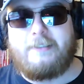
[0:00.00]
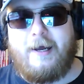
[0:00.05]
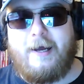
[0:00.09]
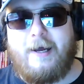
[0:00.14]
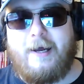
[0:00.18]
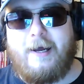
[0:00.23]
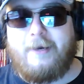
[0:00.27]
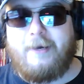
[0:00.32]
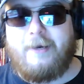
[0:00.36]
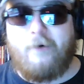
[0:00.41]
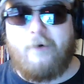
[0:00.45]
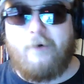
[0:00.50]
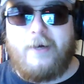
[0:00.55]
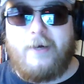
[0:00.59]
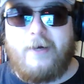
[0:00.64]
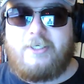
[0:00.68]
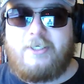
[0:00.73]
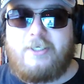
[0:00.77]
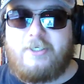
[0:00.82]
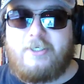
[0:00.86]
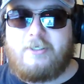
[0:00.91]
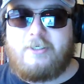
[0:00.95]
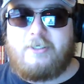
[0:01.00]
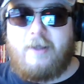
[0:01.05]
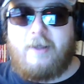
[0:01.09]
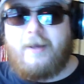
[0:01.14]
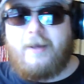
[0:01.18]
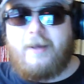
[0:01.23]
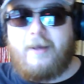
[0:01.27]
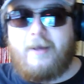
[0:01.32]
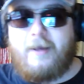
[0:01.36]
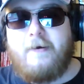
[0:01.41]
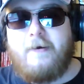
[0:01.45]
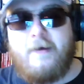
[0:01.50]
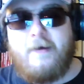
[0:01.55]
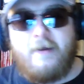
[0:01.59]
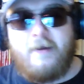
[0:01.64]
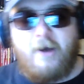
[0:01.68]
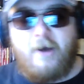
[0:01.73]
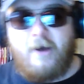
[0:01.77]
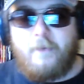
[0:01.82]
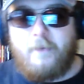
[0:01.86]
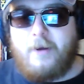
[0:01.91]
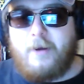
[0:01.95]
Like, or is he just like
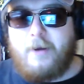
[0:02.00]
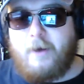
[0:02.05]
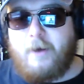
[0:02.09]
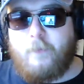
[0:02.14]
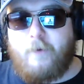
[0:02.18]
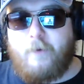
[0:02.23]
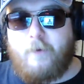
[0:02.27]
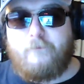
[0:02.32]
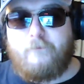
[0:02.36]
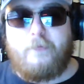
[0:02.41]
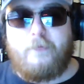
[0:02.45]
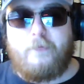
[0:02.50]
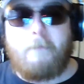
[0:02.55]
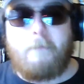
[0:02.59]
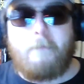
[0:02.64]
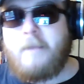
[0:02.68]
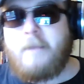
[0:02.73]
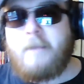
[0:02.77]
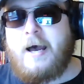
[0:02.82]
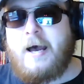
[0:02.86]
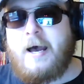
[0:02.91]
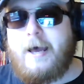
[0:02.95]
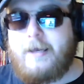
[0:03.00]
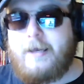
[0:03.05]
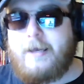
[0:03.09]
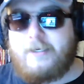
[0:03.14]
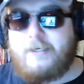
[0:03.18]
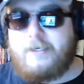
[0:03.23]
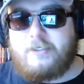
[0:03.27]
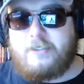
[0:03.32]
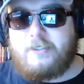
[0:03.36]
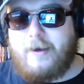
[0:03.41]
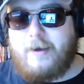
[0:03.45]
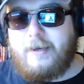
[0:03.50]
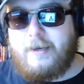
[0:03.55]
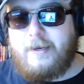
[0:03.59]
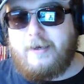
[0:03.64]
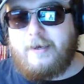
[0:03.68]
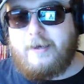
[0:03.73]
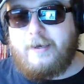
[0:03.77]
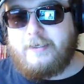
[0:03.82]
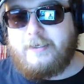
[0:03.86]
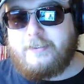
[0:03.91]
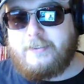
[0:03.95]
coming up with the maddest
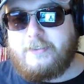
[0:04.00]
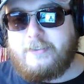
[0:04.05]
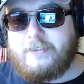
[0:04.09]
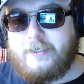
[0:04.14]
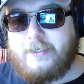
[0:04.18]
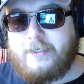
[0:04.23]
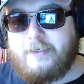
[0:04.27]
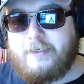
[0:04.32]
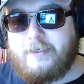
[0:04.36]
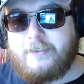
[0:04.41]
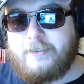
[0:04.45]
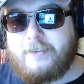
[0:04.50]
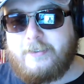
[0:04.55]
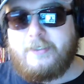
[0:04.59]
ideas? And